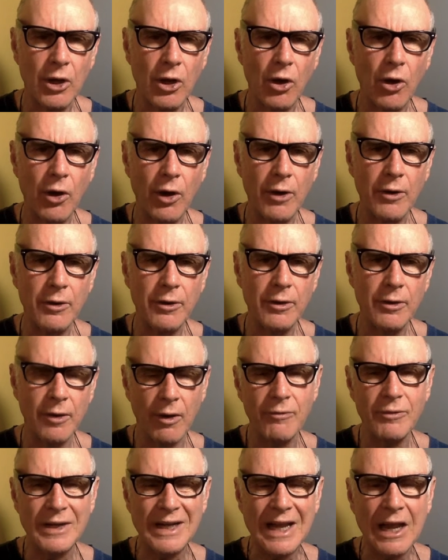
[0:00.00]
of
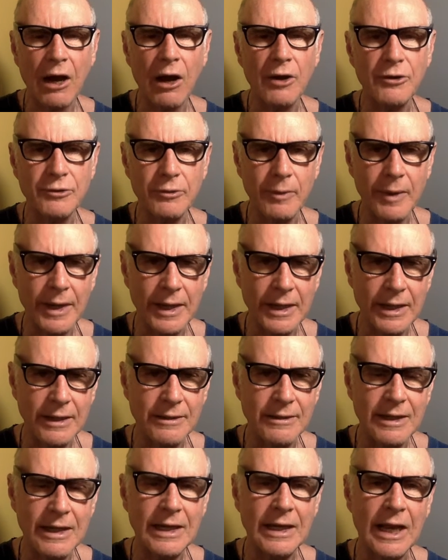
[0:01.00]
incarcerated
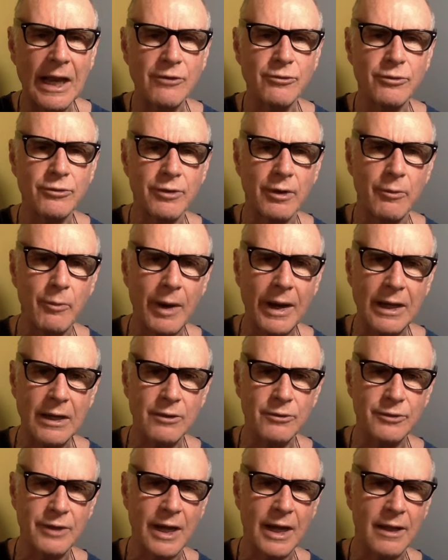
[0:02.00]
teenagers on
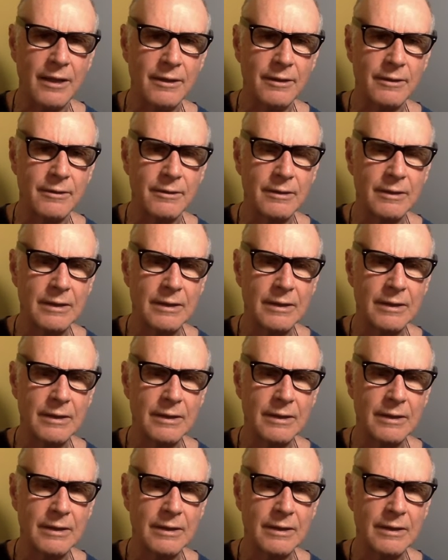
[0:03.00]
Rikers Island.